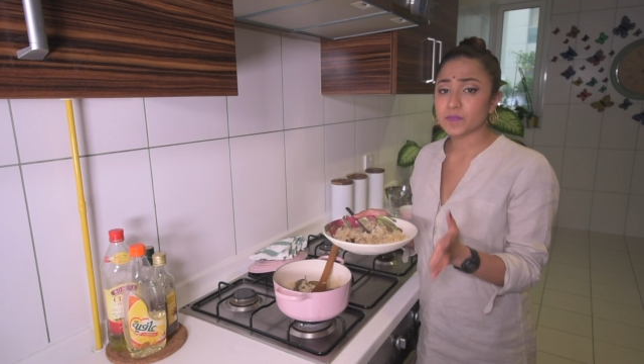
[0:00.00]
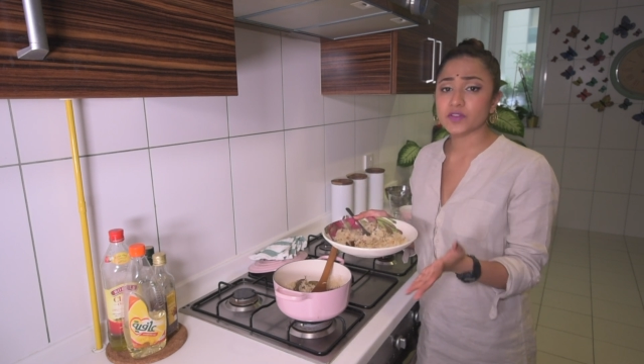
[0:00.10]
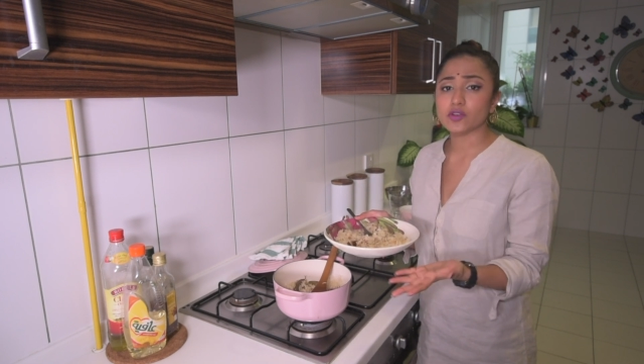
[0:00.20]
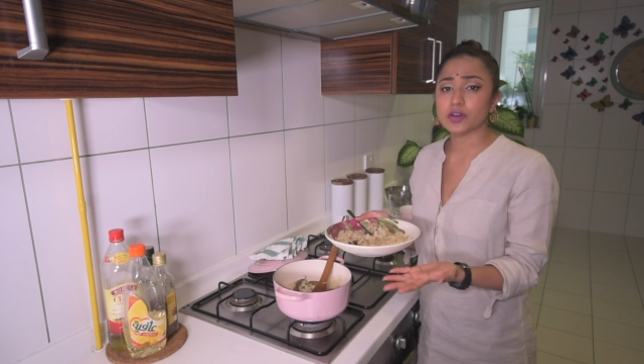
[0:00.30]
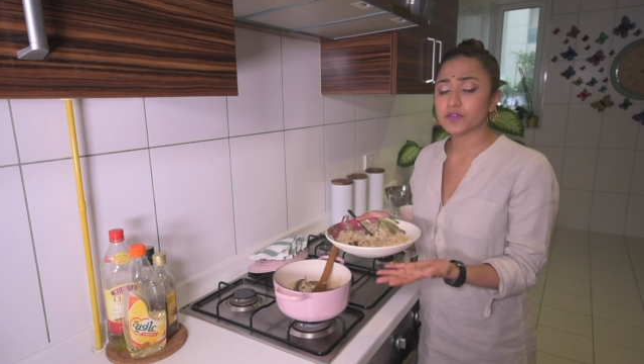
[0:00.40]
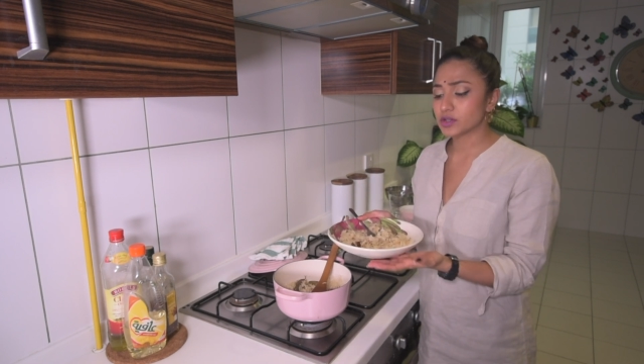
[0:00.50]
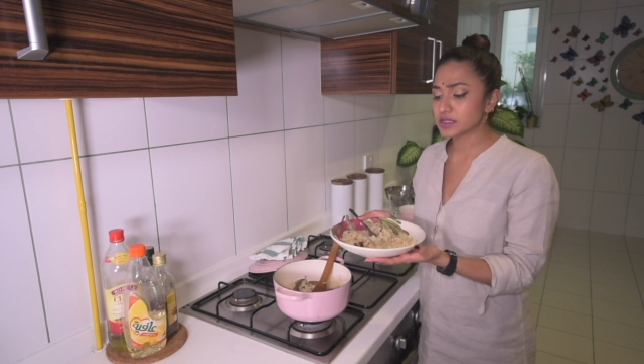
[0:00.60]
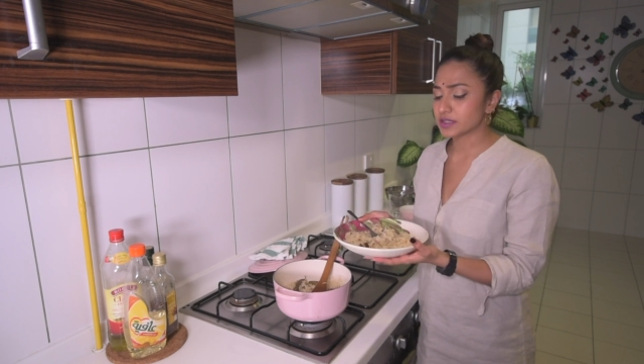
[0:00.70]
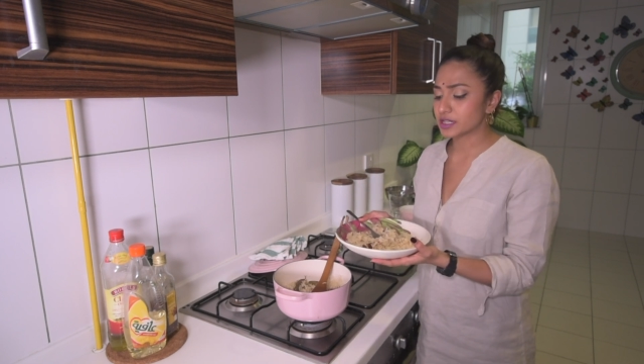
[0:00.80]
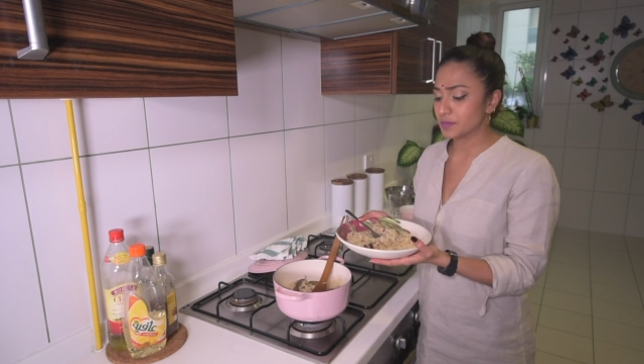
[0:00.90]
So if you're a
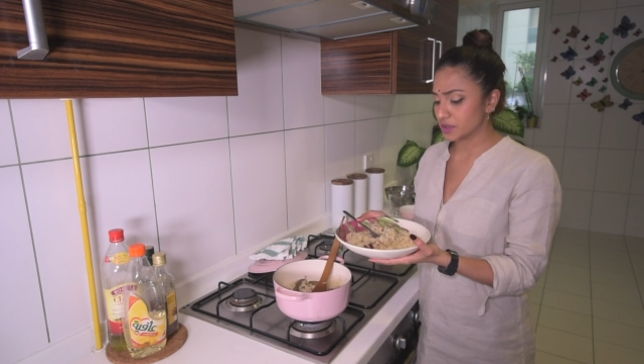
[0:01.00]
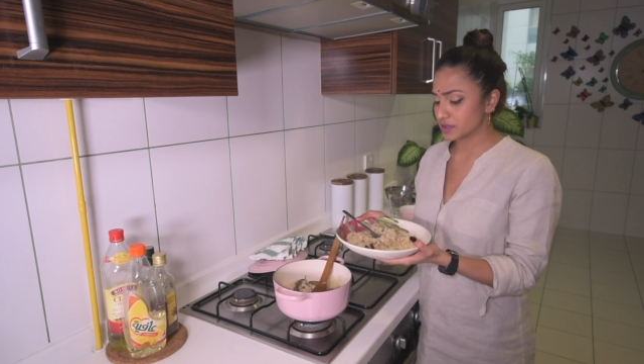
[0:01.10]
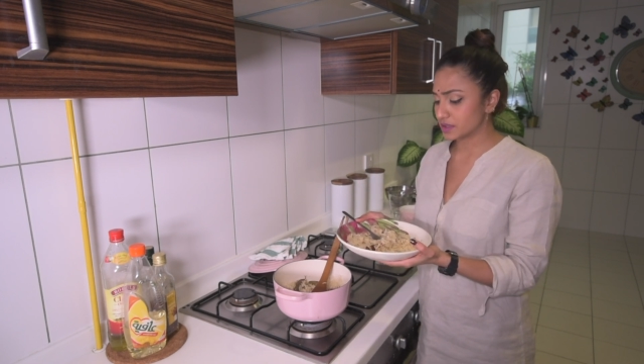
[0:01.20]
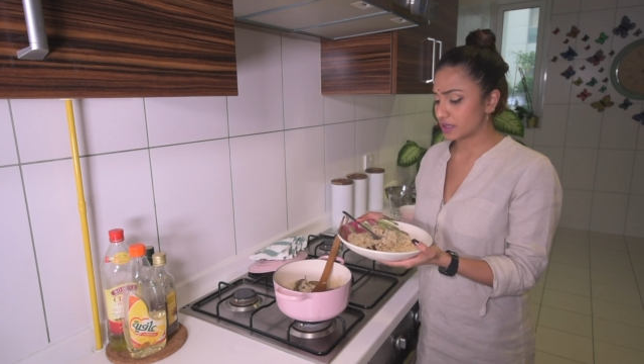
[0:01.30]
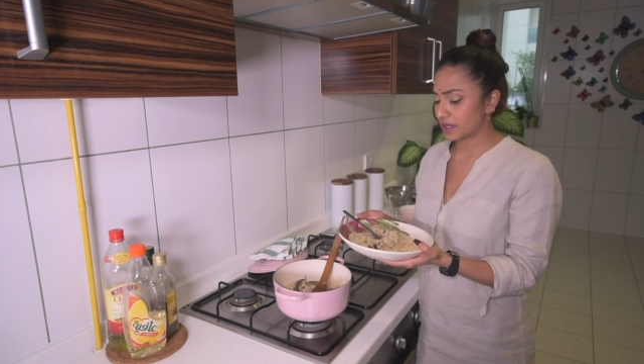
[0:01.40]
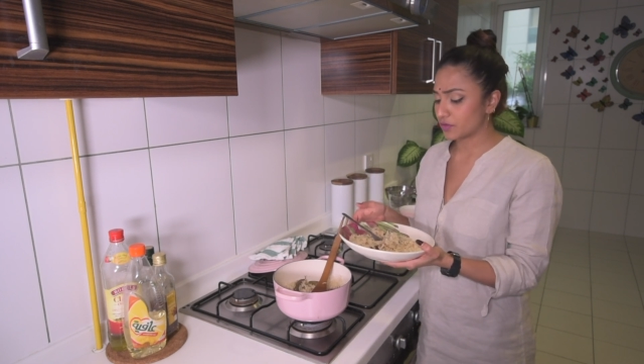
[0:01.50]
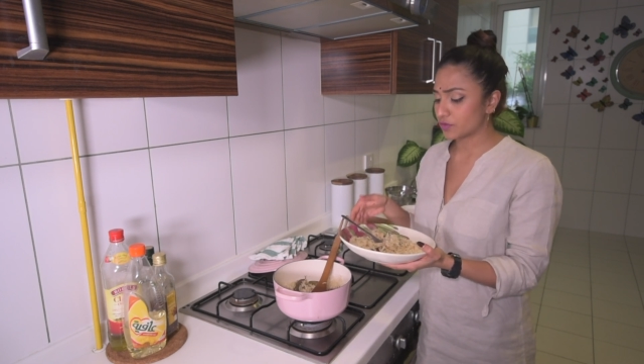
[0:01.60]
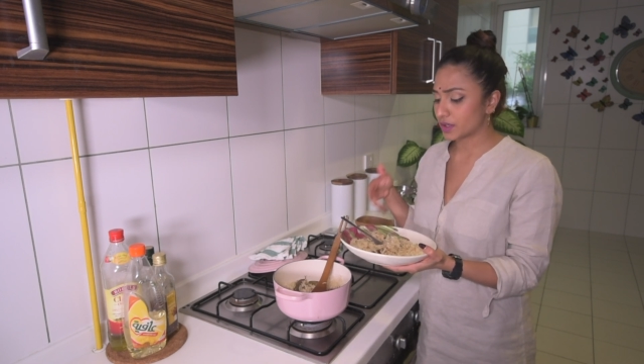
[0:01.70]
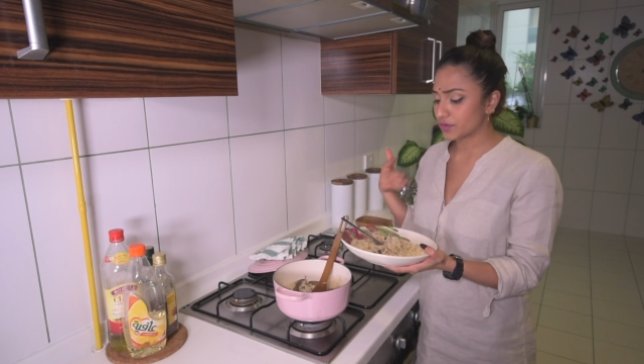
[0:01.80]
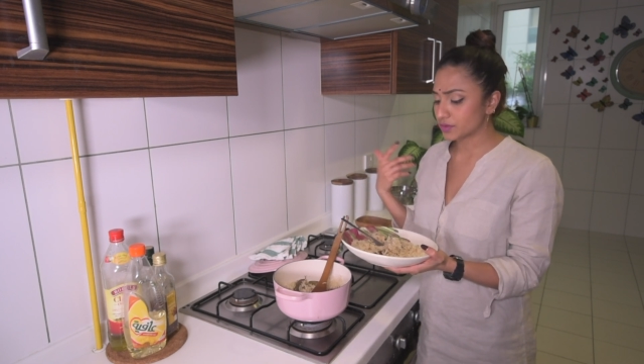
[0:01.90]
single person and you've
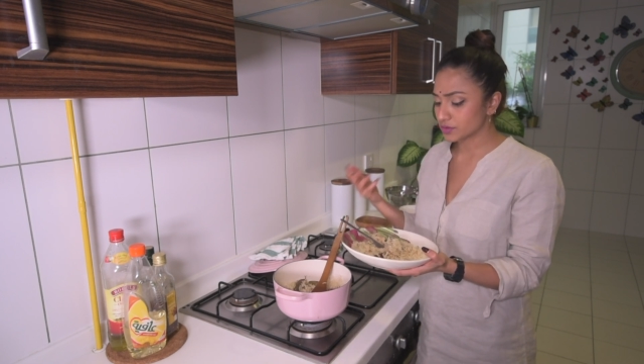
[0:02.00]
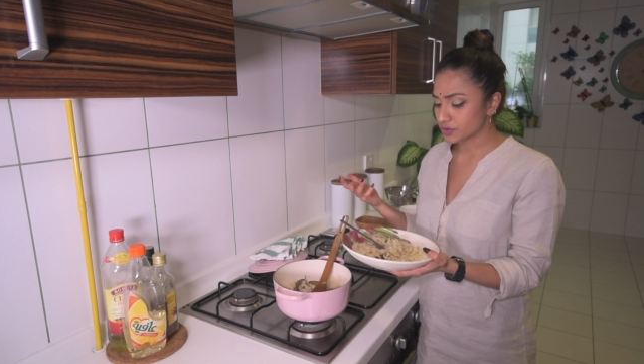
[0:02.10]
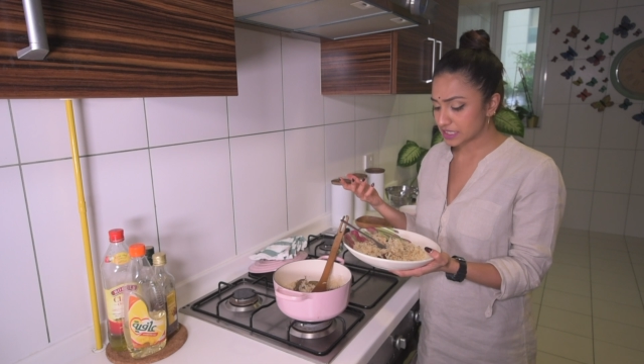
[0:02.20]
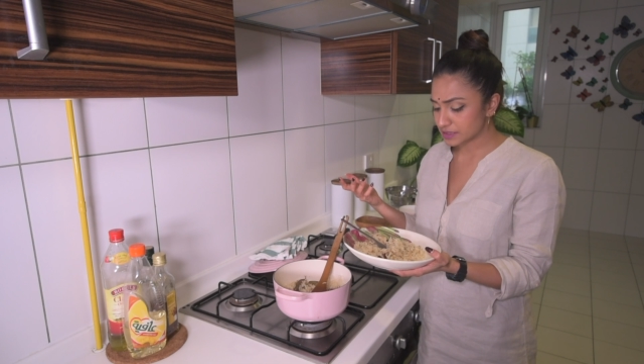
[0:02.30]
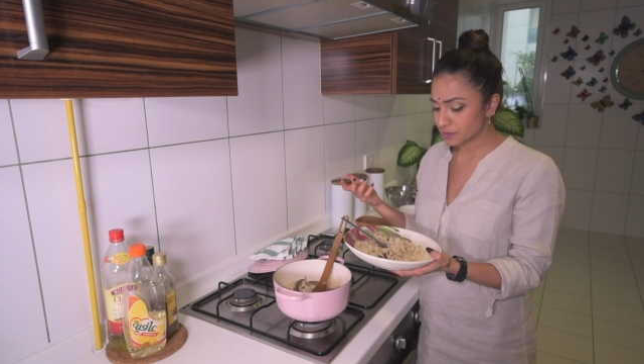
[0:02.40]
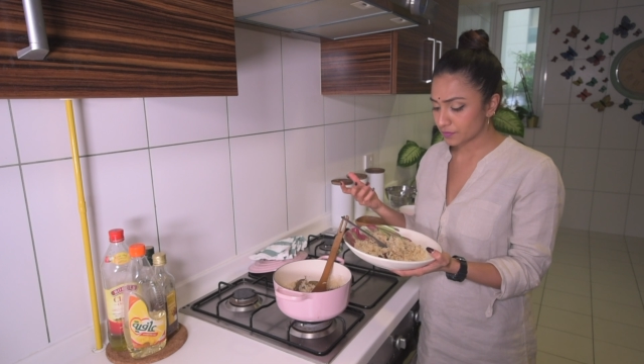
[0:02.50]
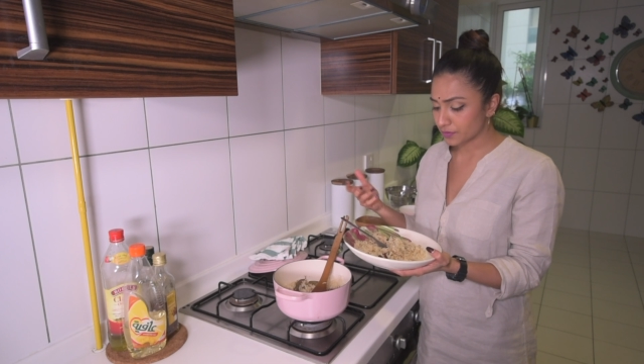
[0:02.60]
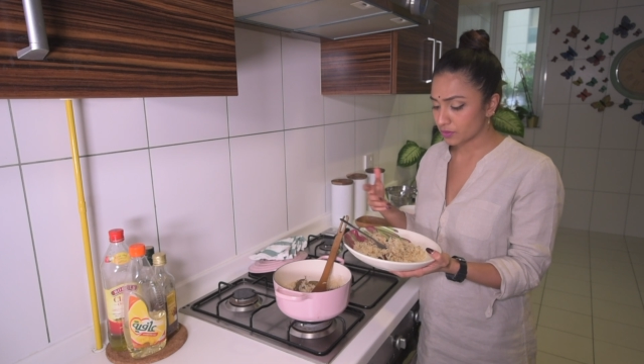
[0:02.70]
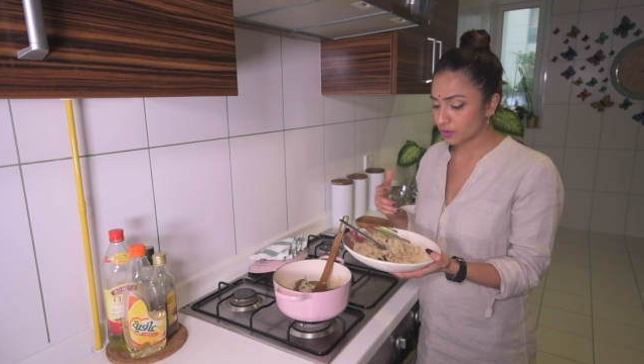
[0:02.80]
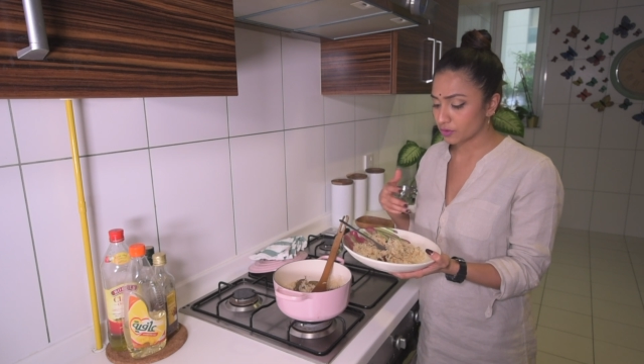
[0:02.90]
never cooked rice
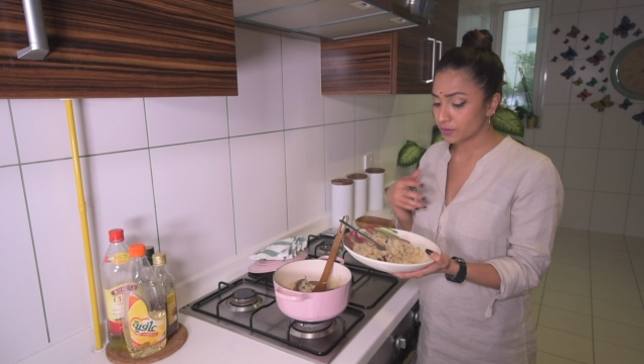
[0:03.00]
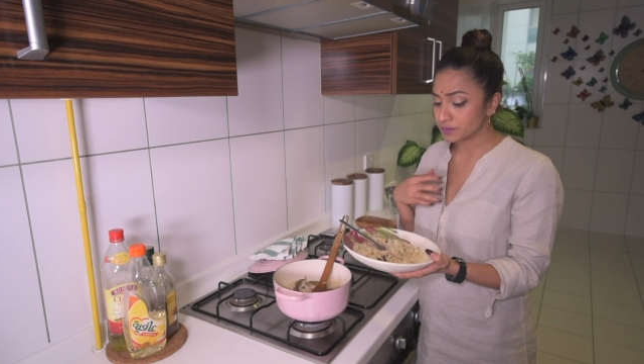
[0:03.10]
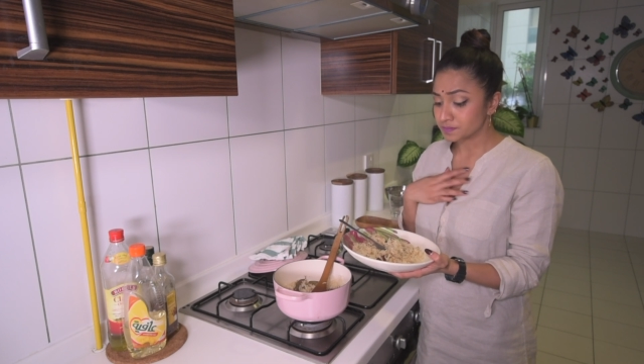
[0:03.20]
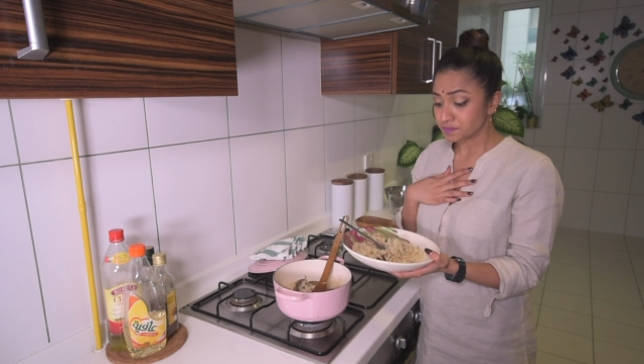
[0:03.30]
before, or